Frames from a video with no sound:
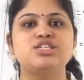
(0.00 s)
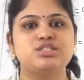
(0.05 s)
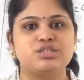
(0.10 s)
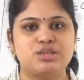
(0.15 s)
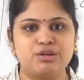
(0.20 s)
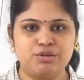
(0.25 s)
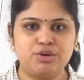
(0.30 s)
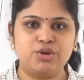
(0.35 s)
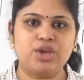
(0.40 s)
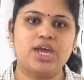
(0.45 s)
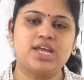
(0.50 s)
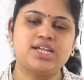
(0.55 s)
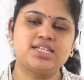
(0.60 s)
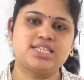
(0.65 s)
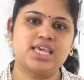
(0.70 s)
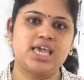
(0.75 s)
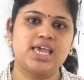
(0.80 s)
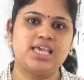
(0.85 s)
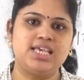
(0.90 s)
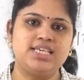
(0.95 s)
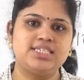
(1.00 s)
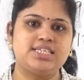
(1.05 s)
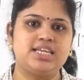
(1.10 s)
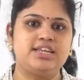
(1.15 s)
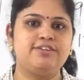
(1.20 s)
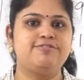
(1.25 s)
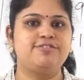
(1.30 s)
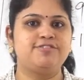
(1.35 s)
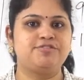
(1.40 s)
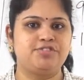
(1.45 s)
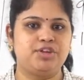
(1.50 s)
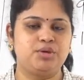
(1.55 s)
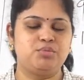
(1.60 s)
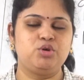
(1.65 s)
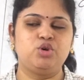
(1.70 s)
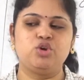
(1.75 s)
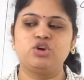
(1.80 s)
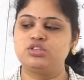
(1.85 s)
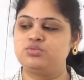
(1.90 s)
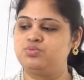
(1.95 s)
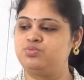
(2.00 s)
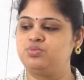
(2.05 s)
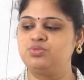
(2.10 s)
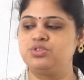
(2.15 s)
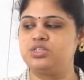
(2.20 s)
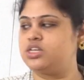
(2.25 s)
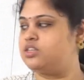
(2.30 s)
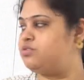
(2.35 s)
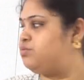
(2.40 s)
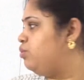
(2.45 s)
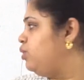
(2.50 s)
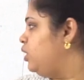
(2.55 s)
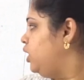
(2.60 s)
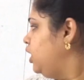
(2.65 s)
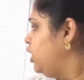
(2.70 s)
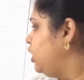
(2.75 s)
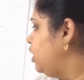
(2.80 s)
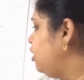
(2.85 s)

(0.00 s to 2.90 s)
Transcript: So, you can say easily 50 because just putting